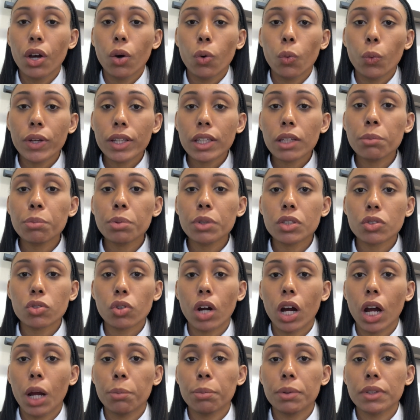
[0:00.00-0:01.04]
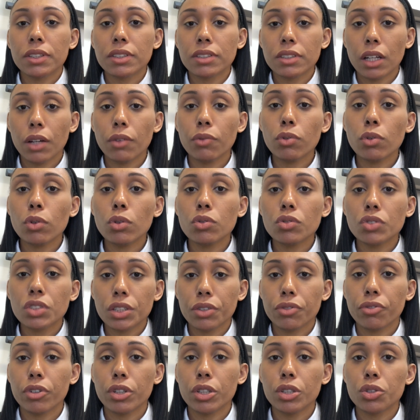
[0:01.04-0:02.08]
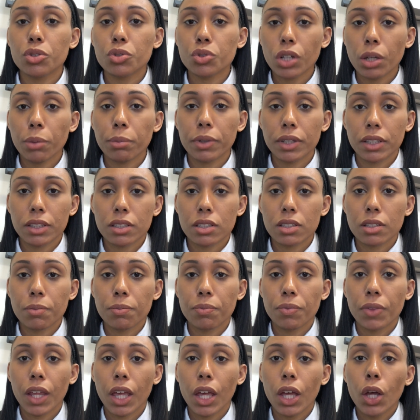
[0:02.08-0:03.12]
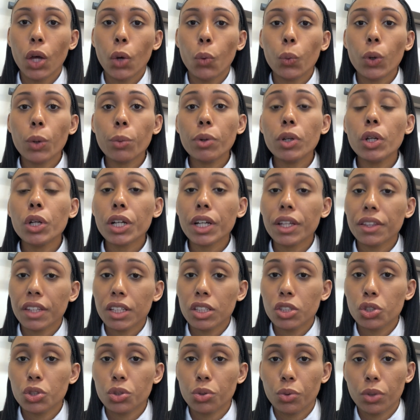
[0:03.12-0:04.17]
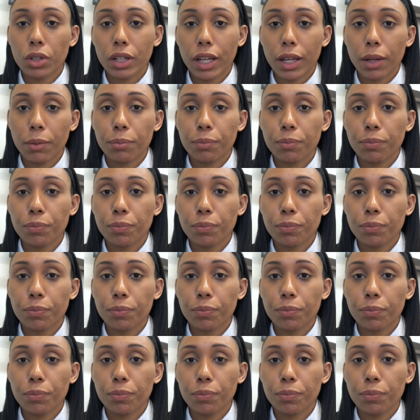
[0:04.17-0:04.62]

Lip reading: we can prescribe several different treatments. We will look at these shortly.